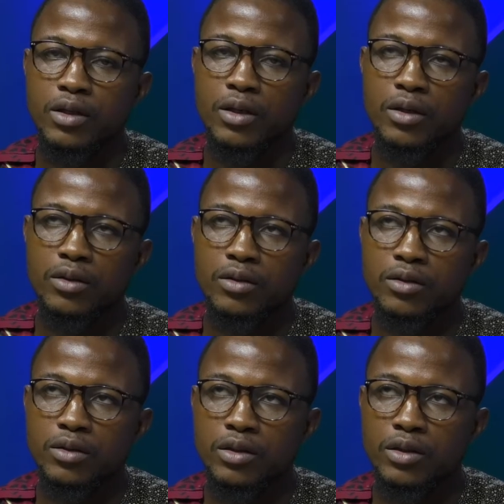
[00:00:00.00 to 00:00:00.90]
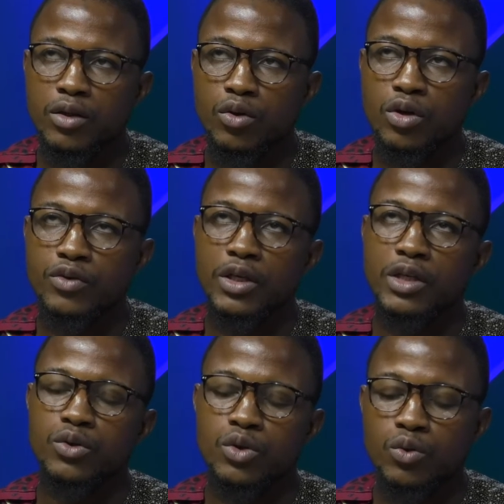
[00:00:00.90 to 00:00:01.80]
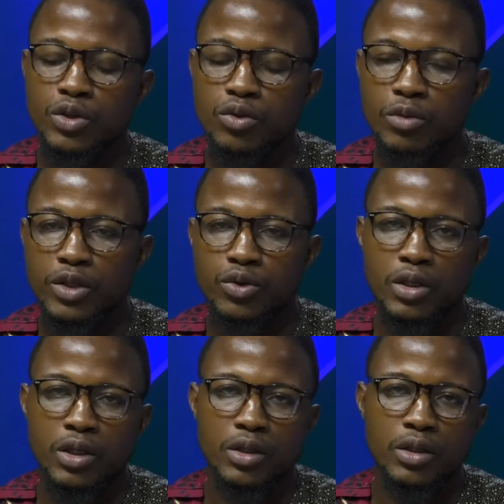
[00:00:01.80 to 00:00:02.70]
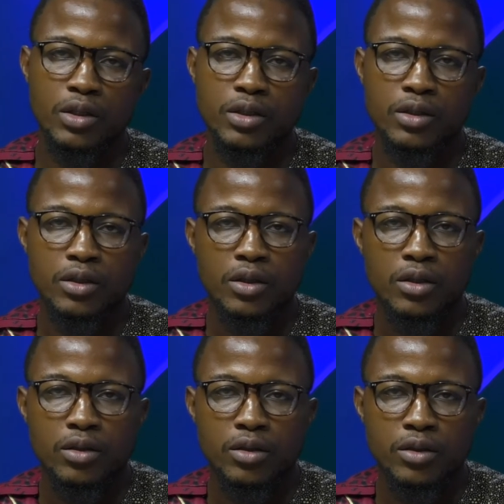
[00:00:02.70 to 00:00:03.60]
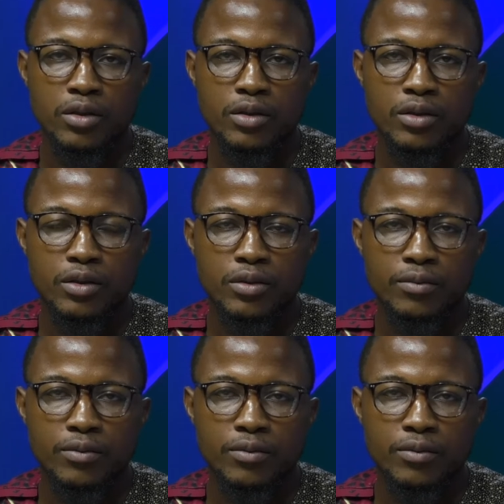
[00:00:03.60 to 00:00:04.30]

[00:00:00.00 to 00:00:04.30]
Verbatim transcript: uh, the, the, role of CSOs was to make sure that uh, uh,